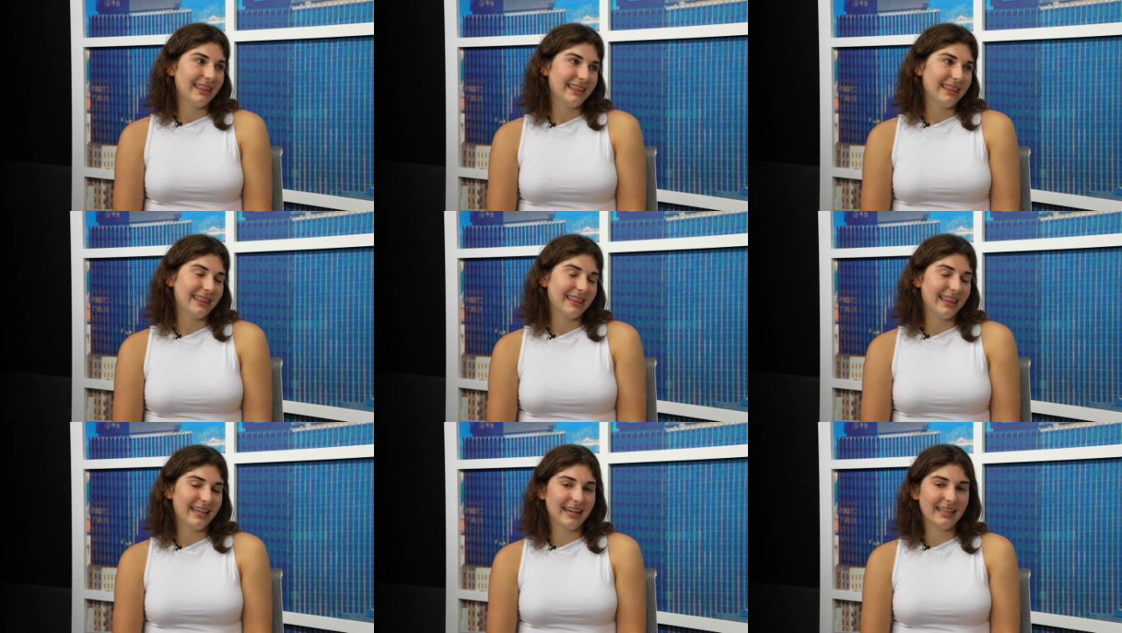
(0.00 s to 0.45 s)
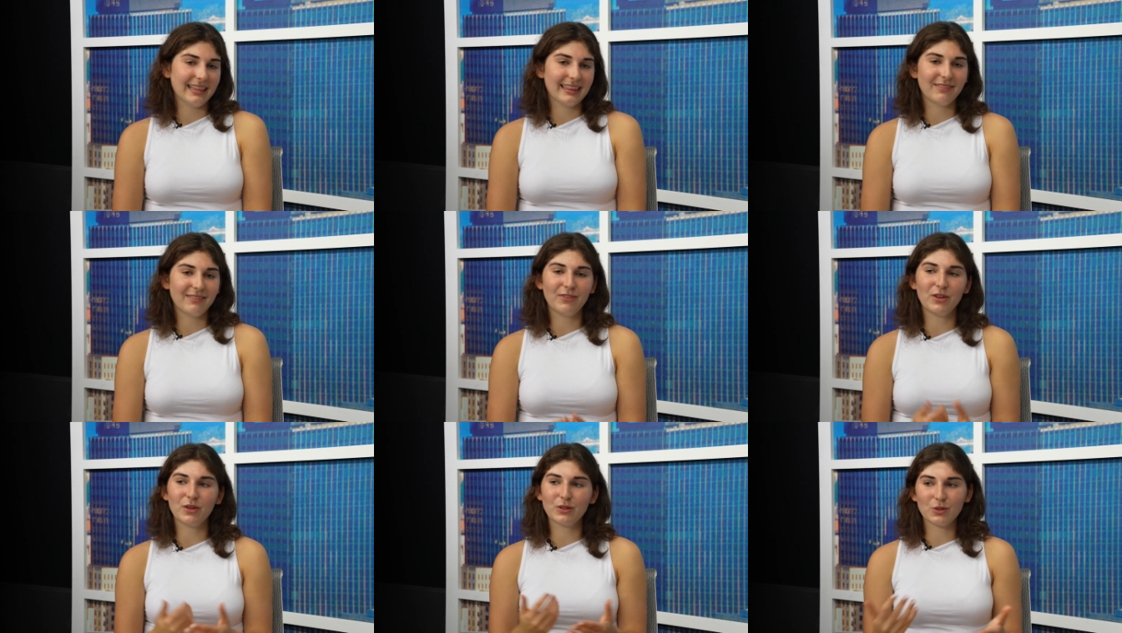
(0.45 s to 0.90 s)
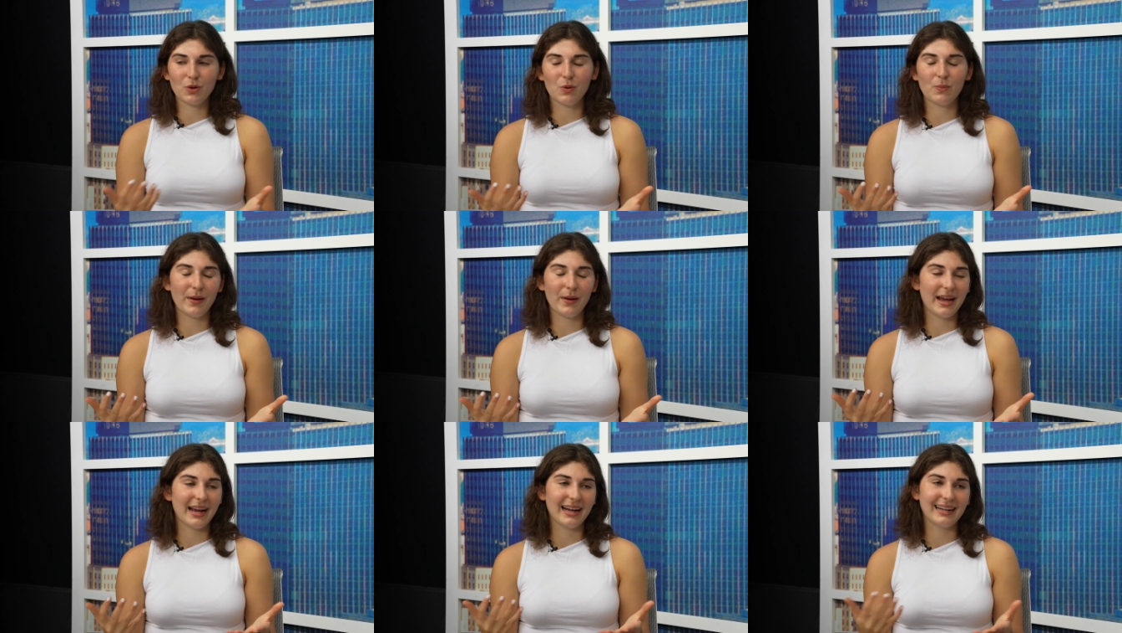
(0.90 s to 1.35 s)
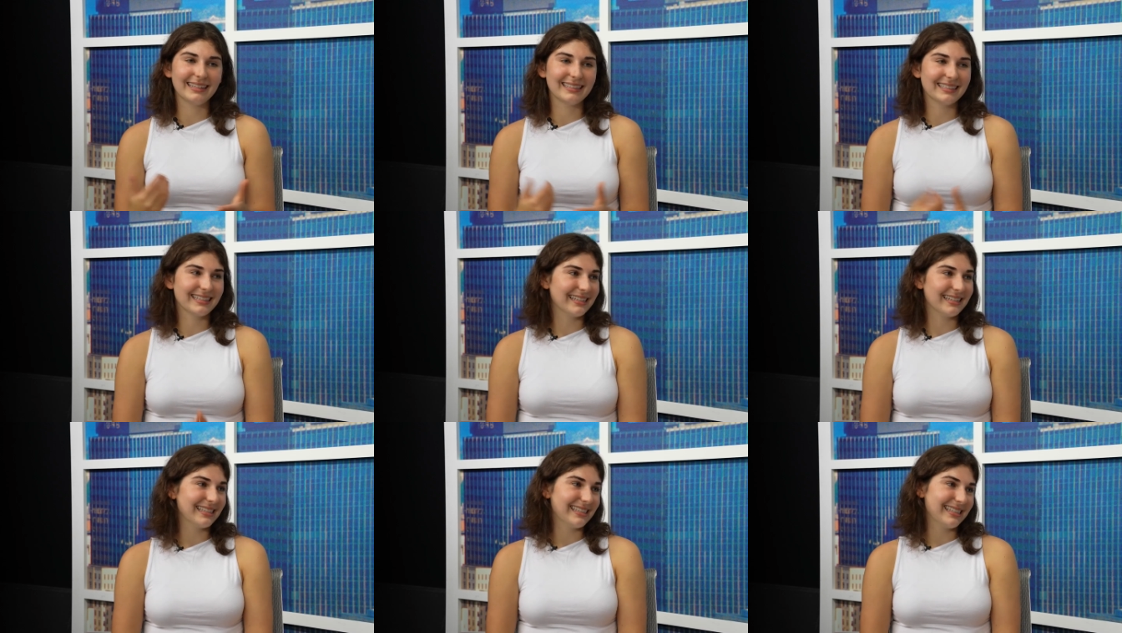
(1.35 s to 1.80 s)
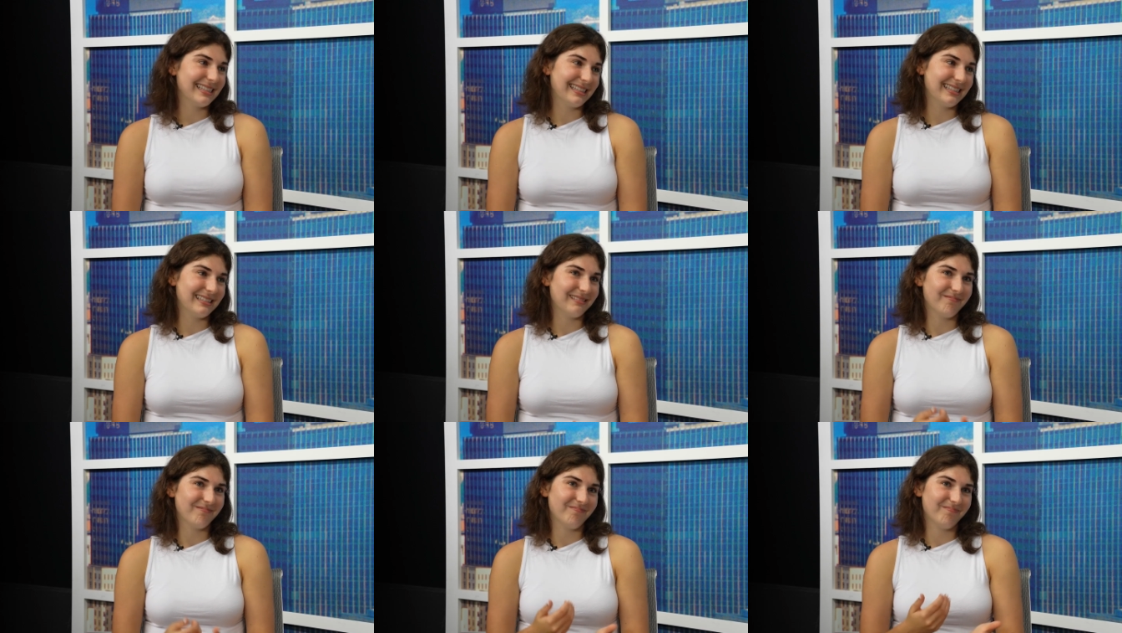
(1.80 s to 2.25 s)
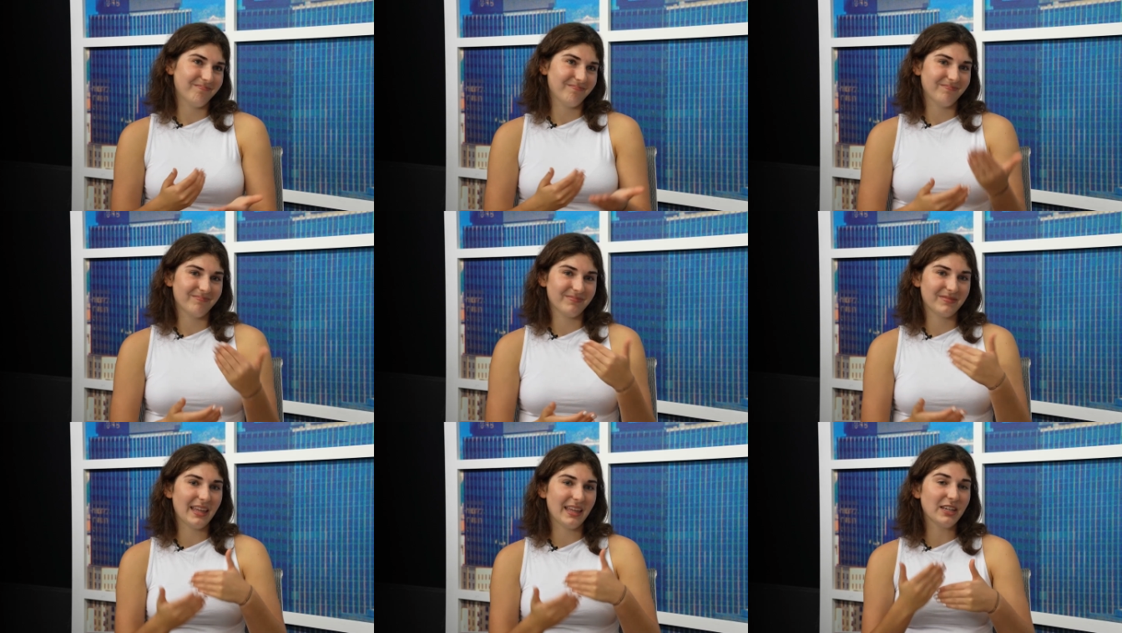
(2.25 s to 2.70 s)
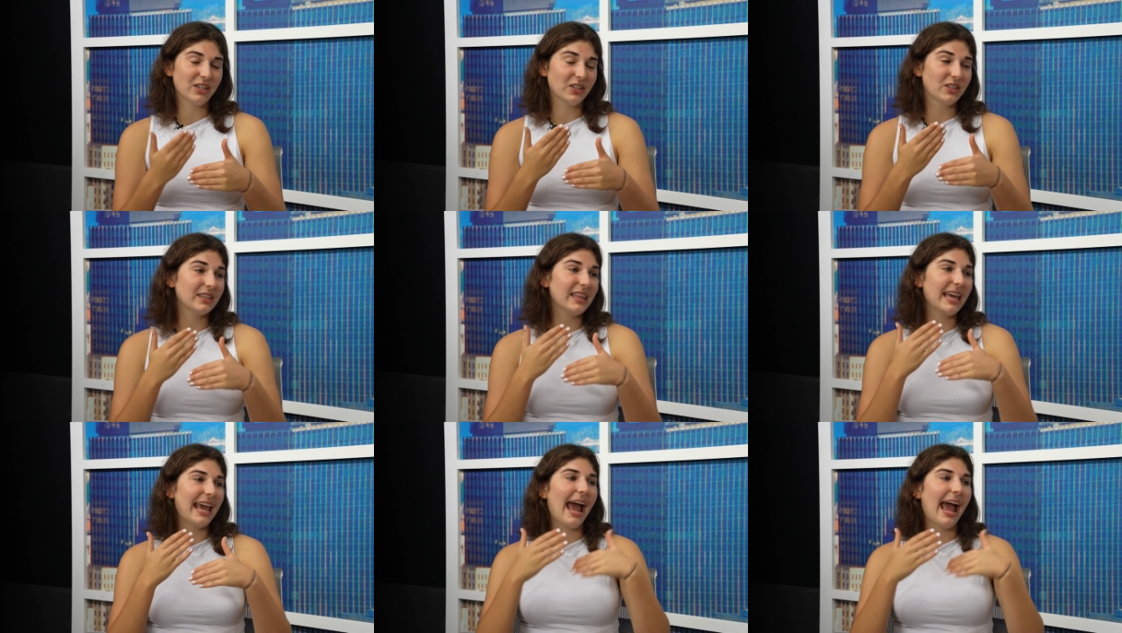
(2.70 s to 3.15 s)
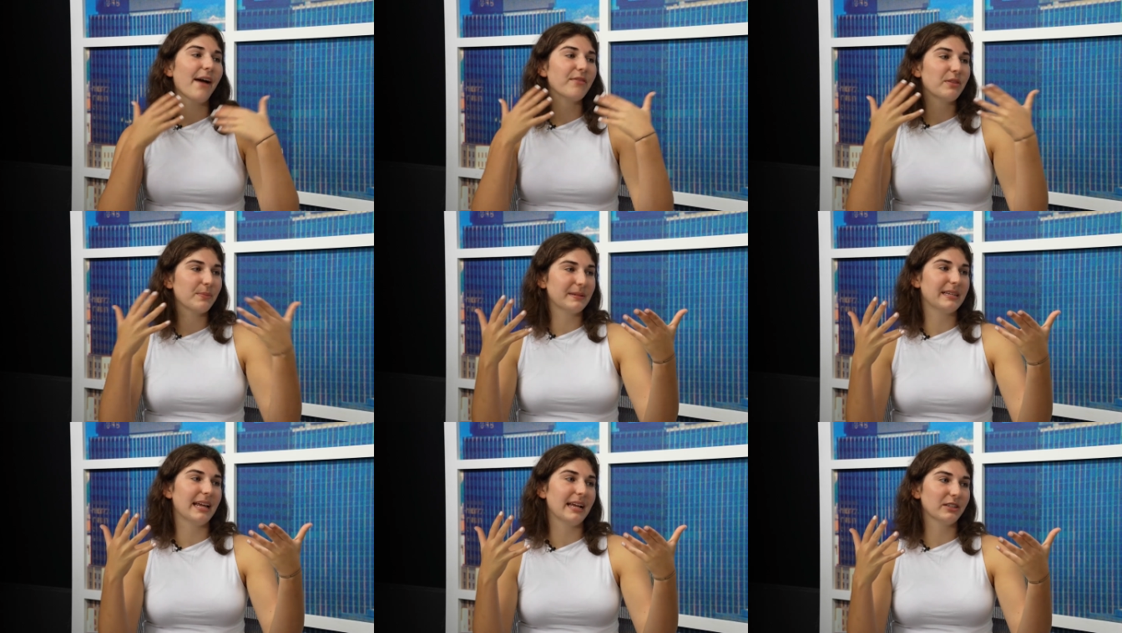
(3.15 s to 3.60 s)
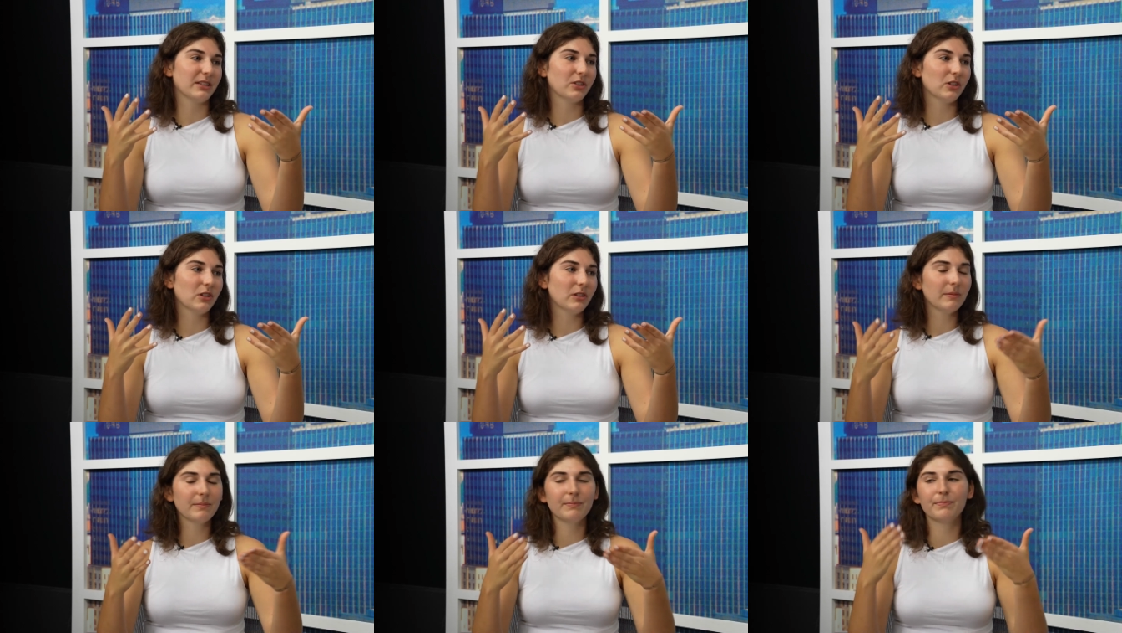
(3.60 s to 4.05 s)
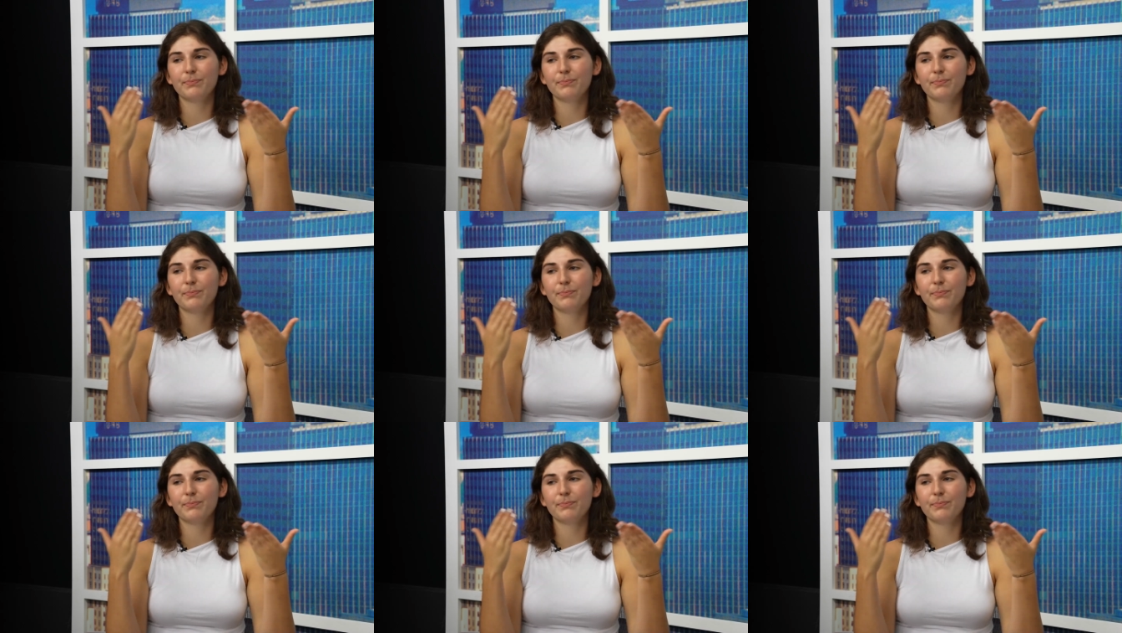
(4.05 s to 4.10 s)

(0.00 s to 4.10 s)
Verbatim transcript: That I feel so bad because it's they sh- they had the potential,